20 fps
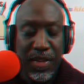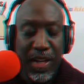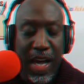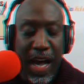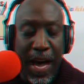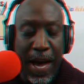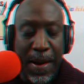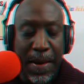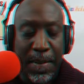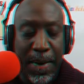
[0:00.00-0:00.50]

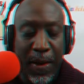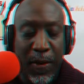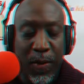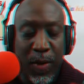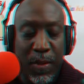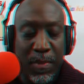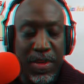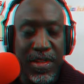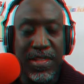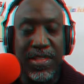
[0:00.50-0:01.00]
I grew
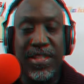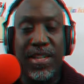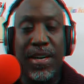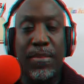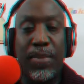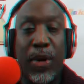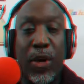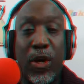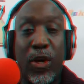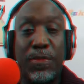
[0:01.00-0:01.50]
up in the
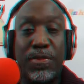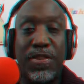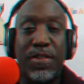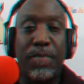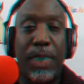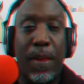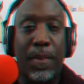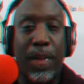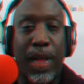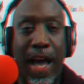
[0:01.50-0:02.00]
suburbs of
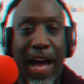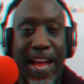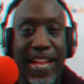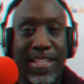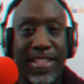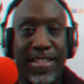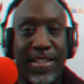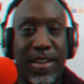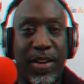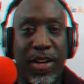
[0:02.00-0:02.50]
Maple
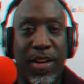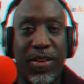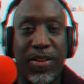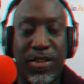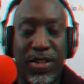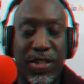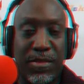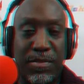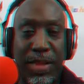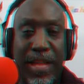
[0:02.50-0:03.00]
Heights, and there was
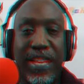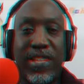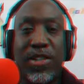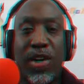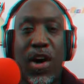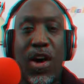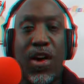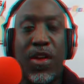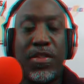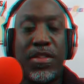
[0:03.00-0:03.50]
this place
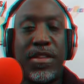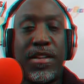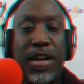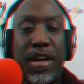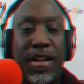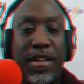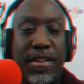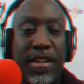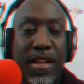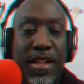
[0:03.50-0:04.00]
called
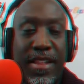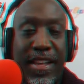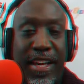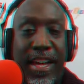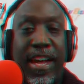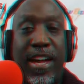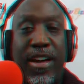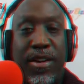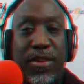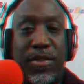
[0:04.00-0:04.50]
the
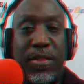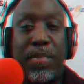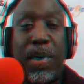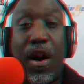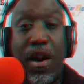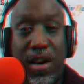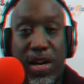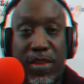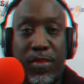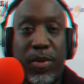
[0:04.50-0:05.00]
Hill, the
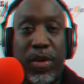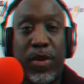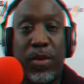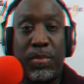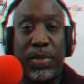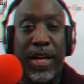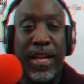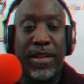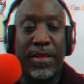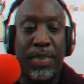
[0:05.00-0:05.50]
park. We go
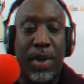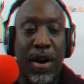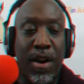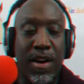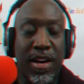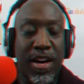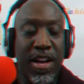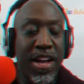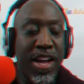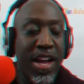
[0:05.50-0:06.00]
play at the
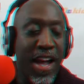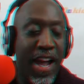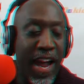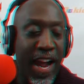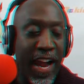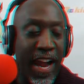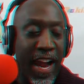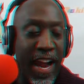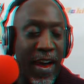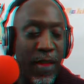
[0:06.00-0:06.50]
park,
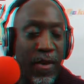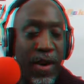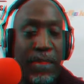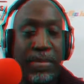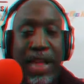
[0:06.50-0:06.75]
and we had a